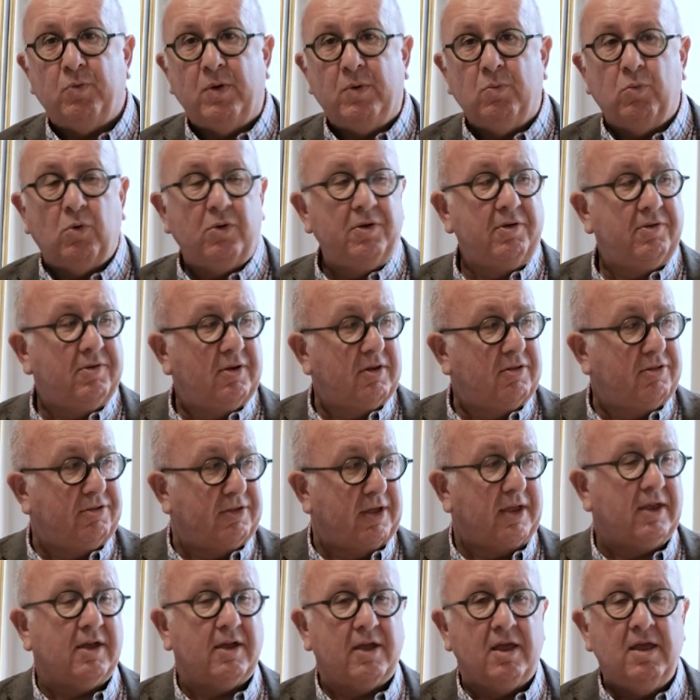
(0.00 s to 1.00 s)
We want to
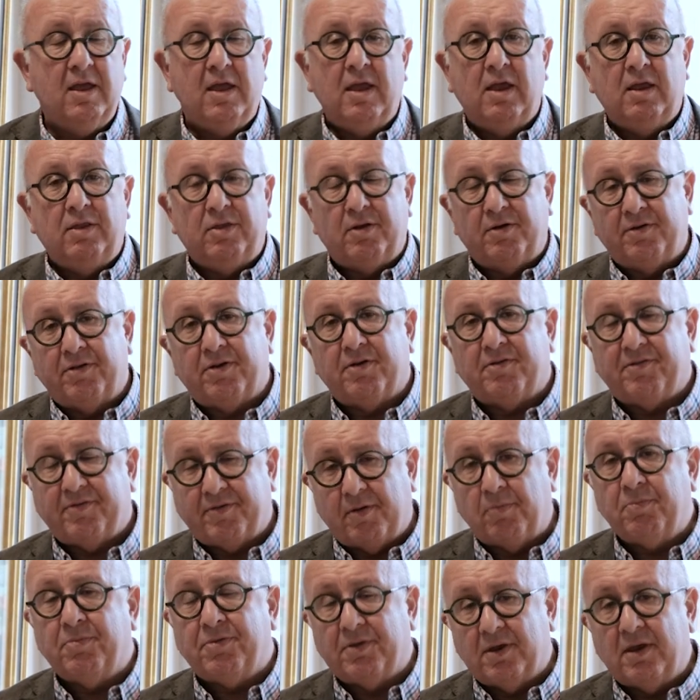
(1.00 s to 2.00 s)
think that there's
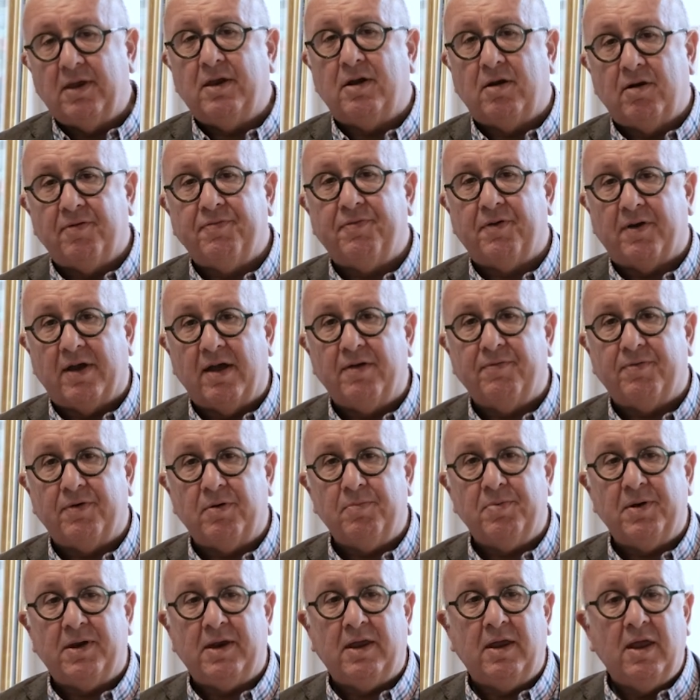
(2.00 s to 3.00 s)
something here for
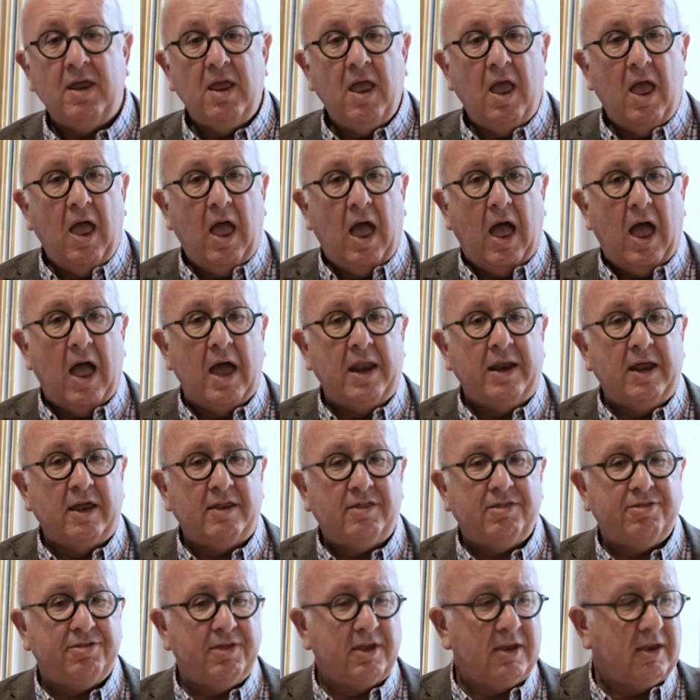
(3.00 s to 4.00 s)
everybody. And I
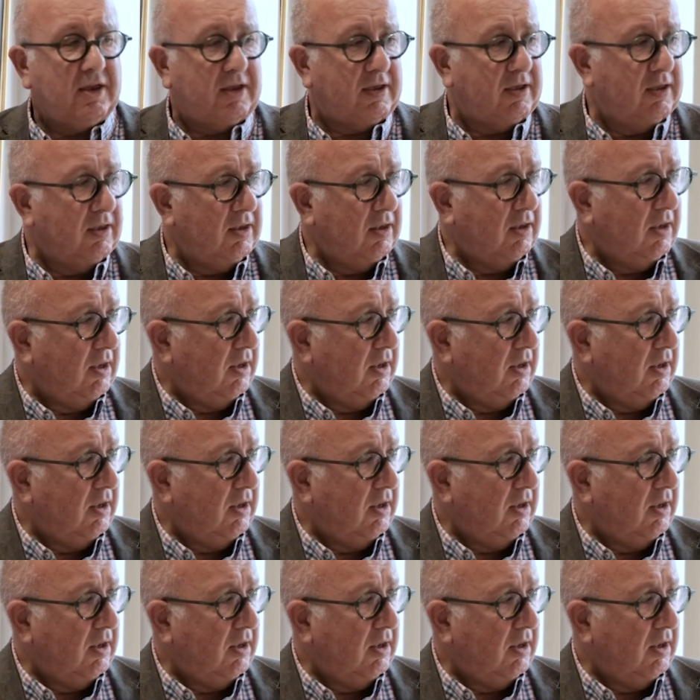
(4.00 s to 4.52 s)
think